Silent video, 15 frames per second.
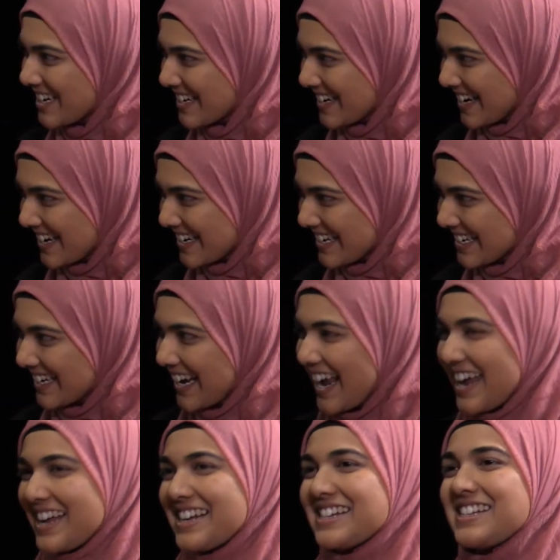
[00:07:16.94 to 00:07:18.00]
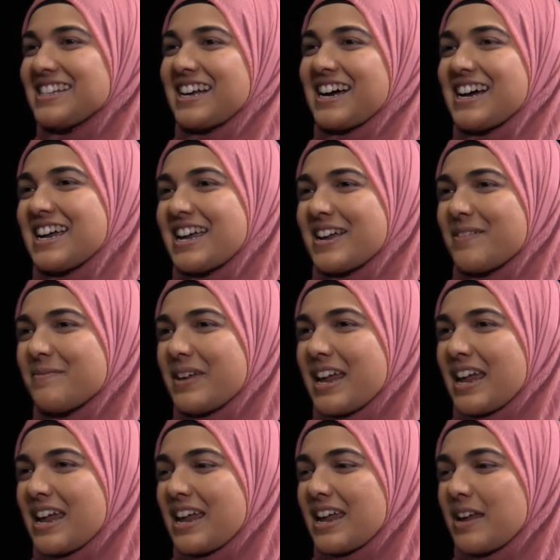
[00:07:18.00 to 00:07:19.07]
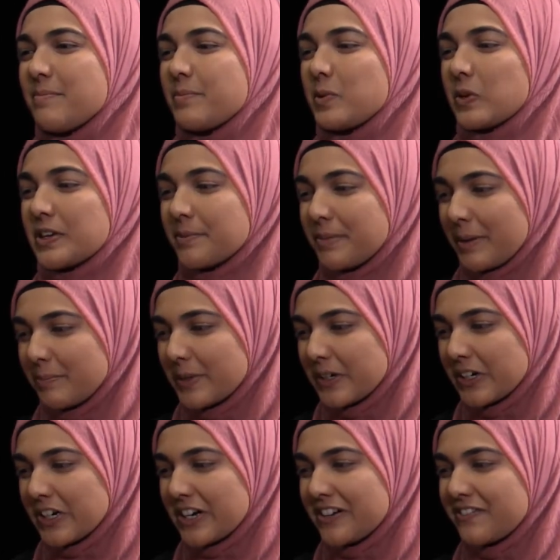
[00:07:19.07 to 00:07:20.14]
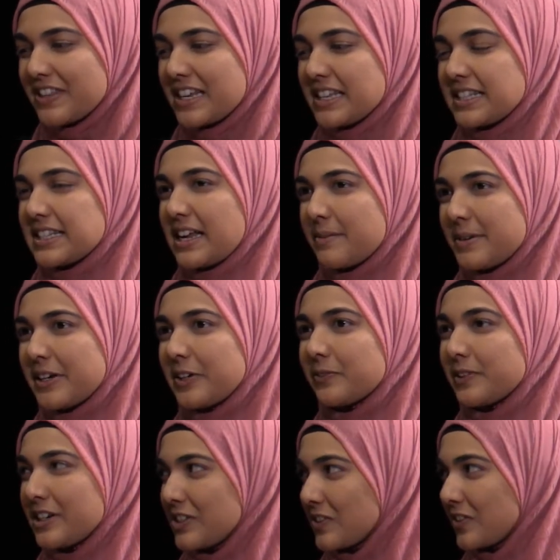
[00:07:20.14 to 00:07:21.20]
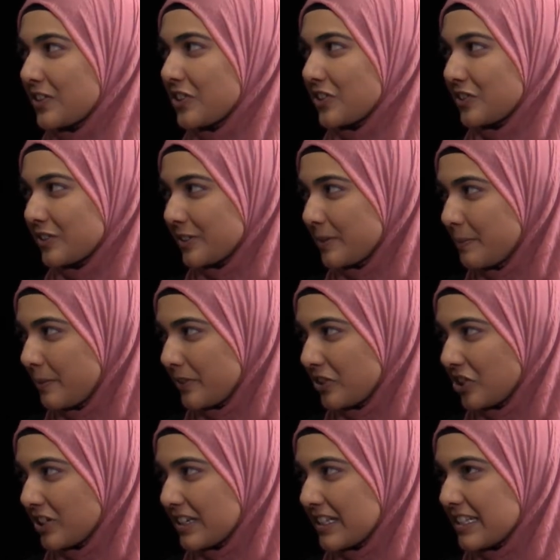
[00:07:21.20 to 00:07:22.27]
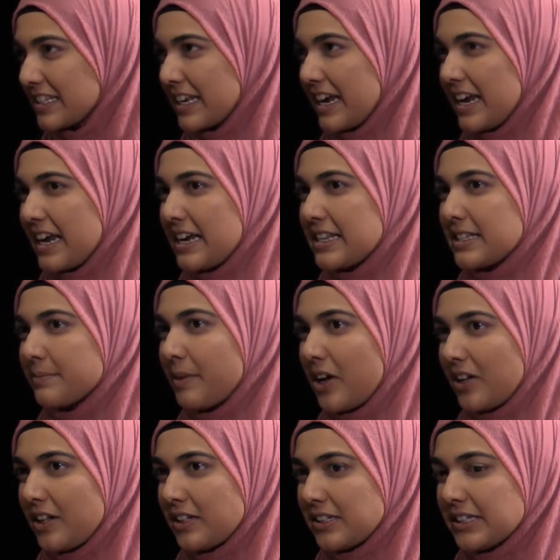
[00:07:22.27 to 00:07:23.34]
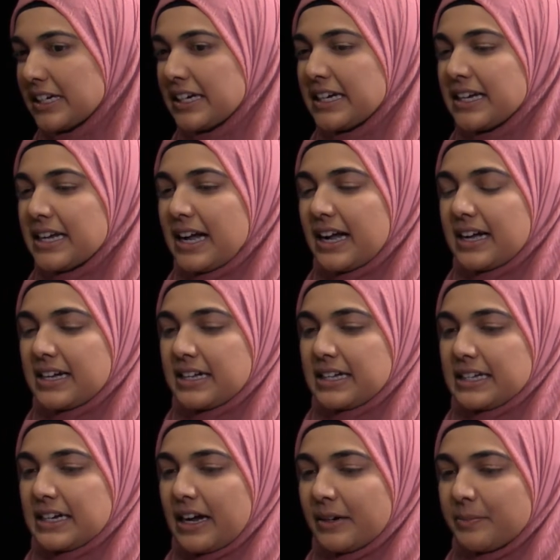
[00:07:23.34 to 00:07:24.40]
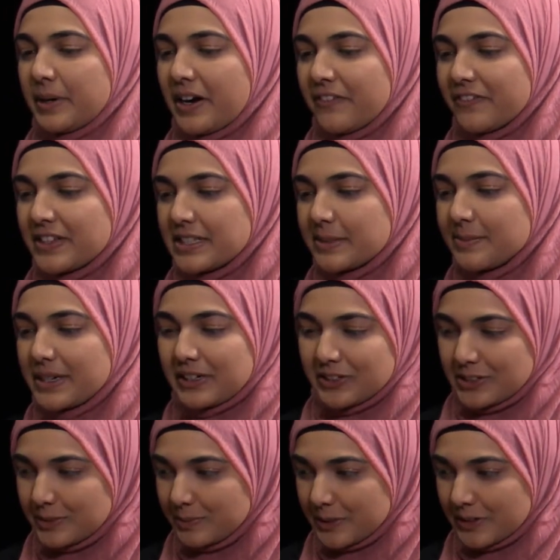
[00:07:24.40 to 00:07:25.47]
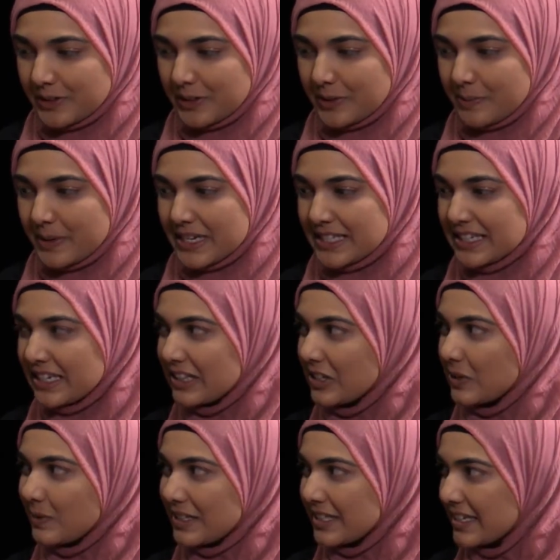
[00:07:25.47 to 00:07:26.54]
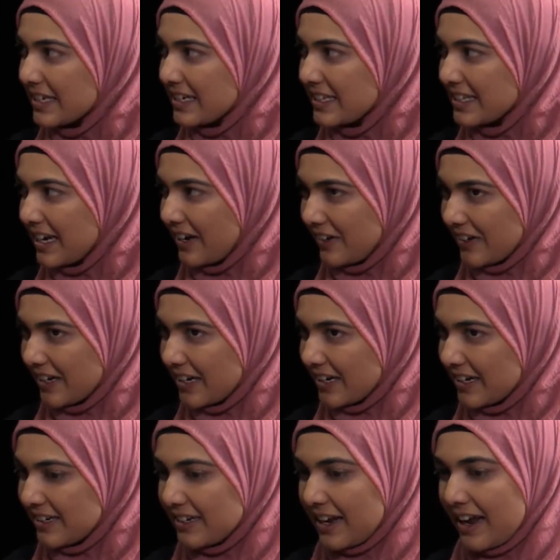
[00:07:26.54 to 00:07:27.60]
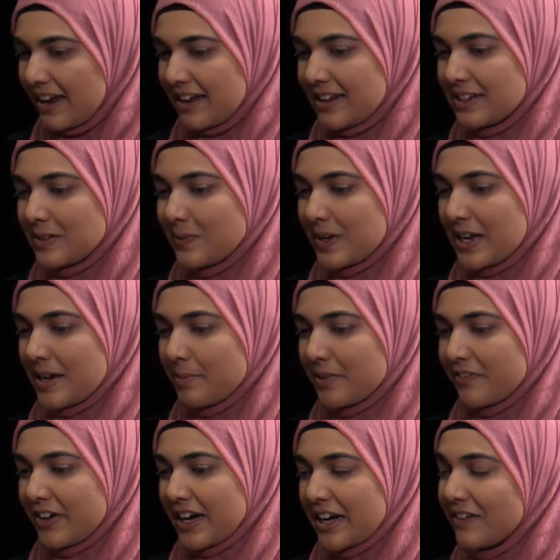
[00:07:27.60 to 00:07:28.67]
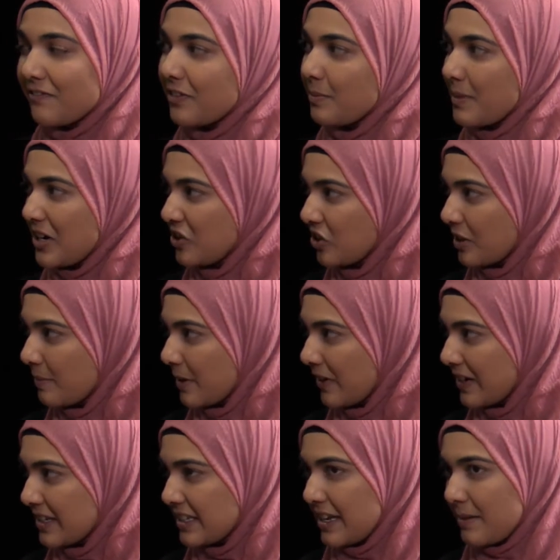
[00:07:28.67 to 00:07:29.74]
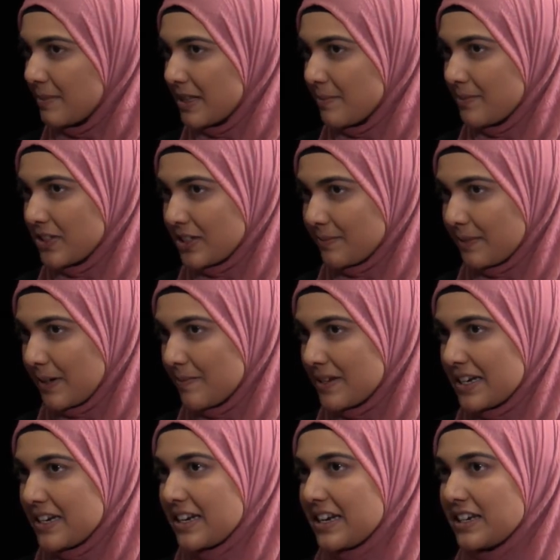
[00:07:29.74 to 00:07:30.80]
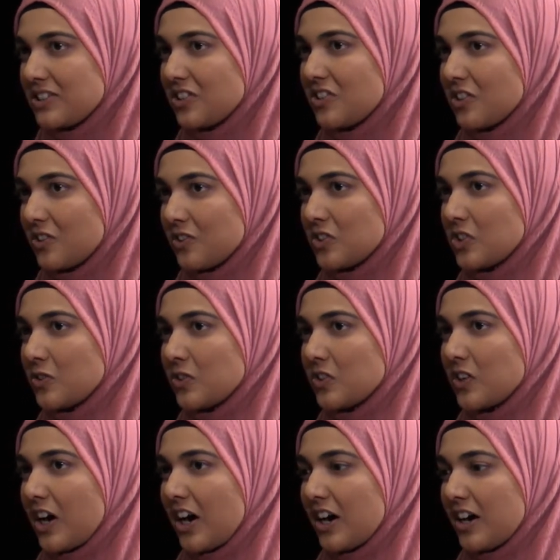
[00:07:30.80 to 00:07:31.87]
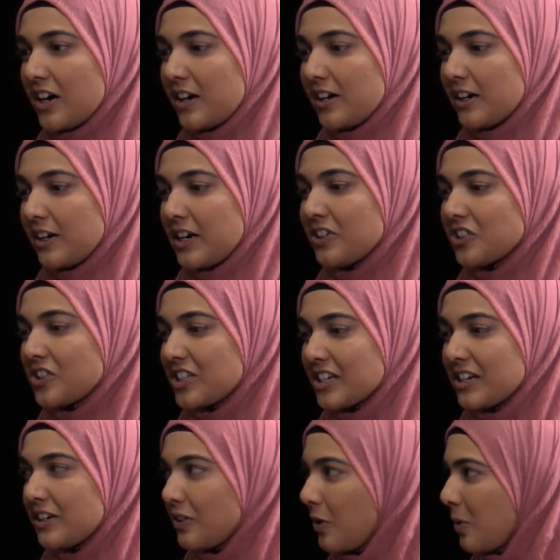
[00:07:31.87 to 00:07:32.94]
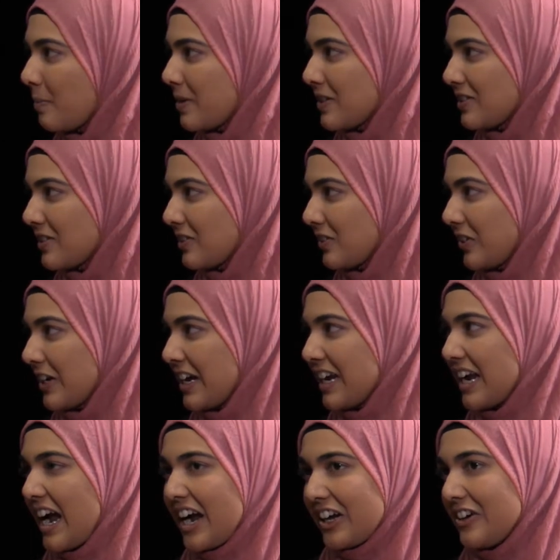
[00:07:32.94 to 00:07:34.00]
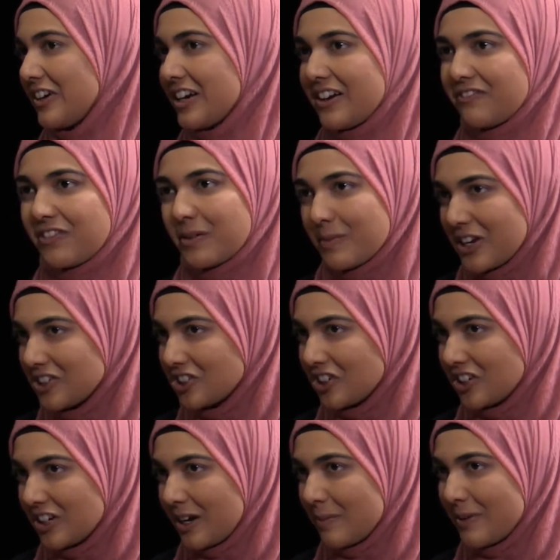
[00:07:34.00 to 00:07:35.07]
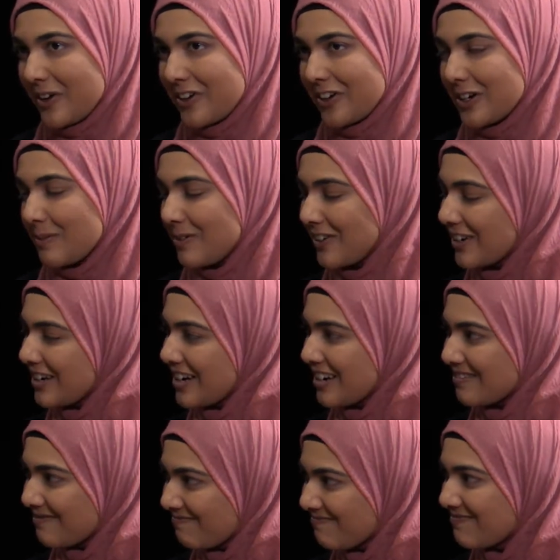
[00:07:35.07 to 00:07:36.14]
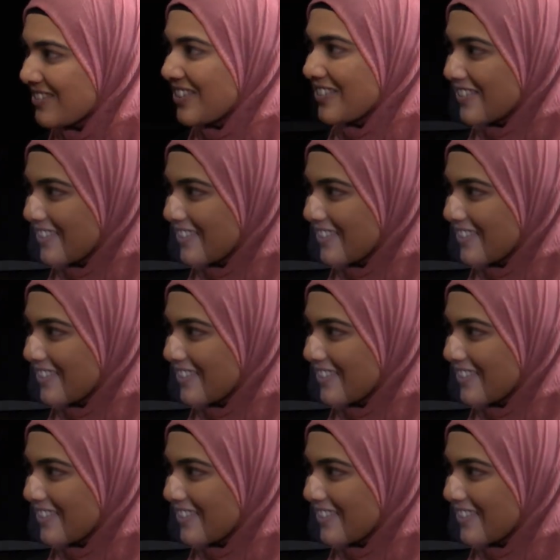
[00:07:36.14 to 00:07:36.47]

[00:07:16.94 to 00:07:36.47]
Khan, and I am a board member of the Islamic Resource Group, which is a small uh, nonprofit speakers bureau based in the Twin Cities area. And we provide information about Islam and the Muslim community to those who are interested and open to learning accurate information about our community. Mm,